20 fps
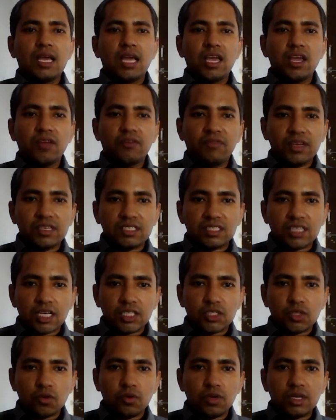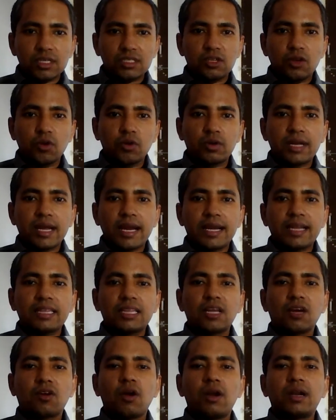If a statute is looked at in
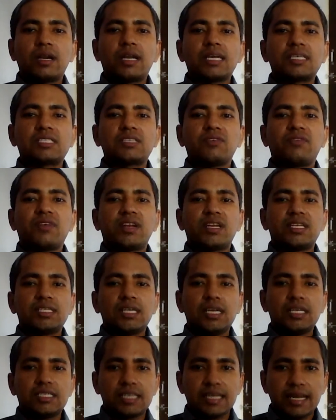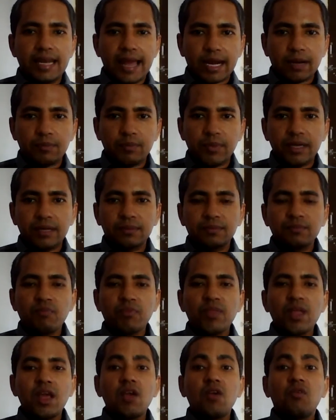the context of its enactment
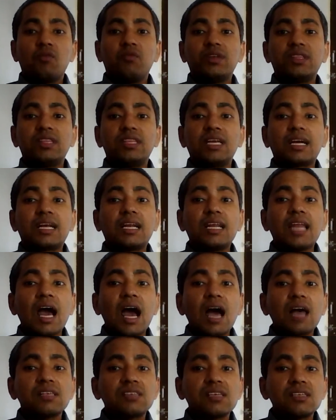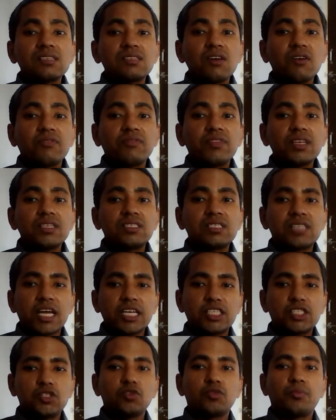with the glasses of the
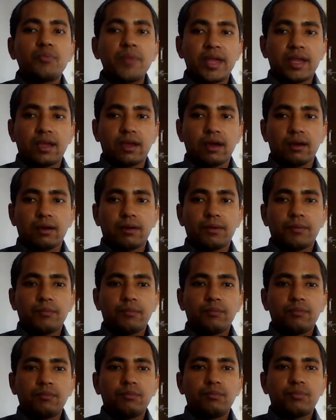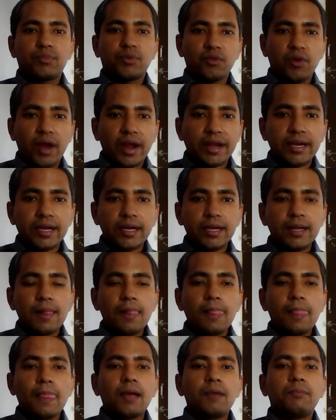statute maker provided
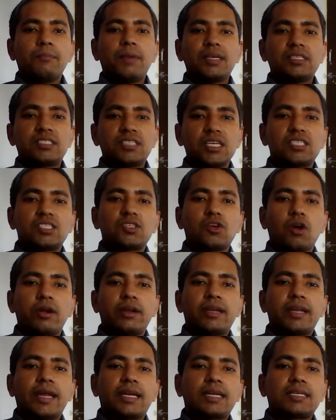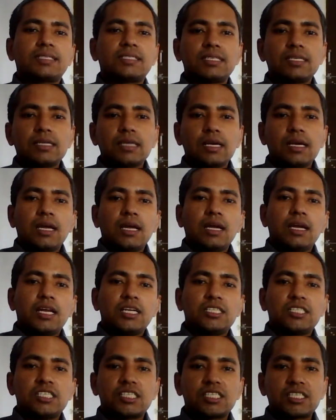by such context,
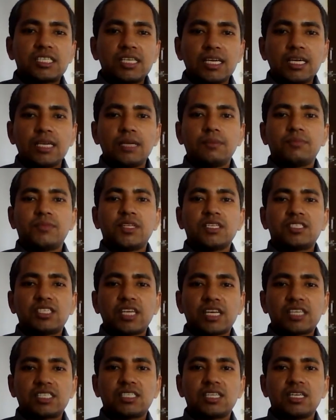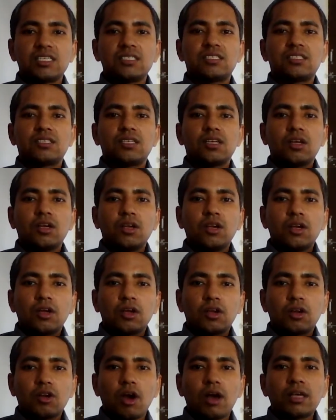its scheme, the sections,
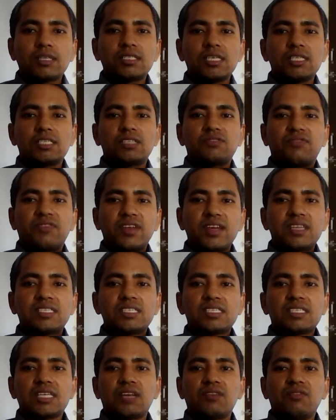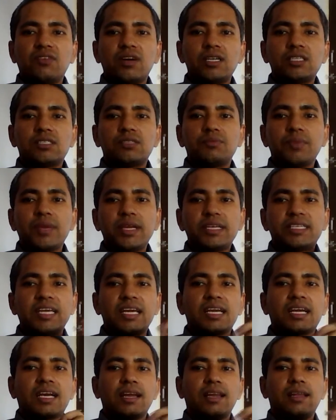clauses, phrases, and words may
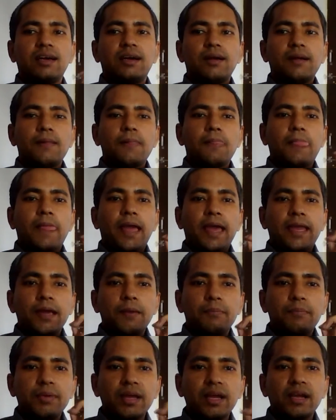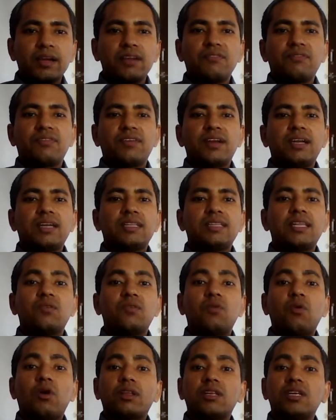take color and appear different than
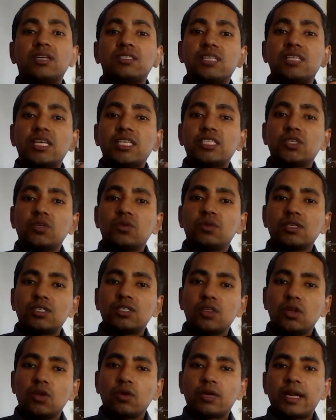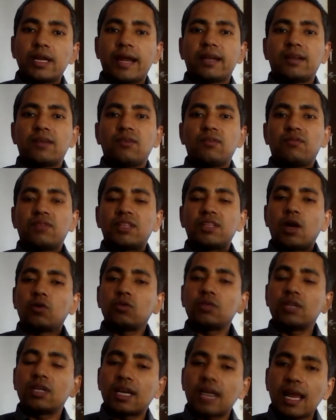what the statute is looked at
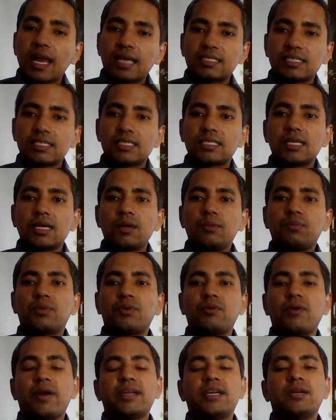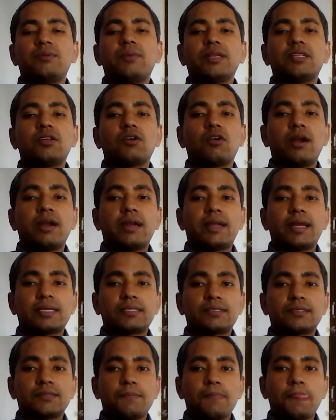without the classes provided by the
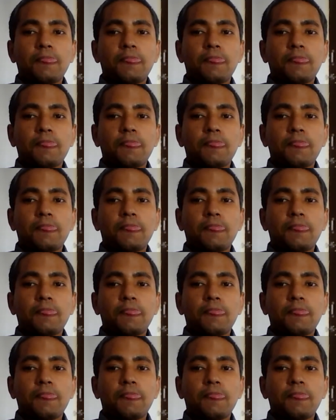context.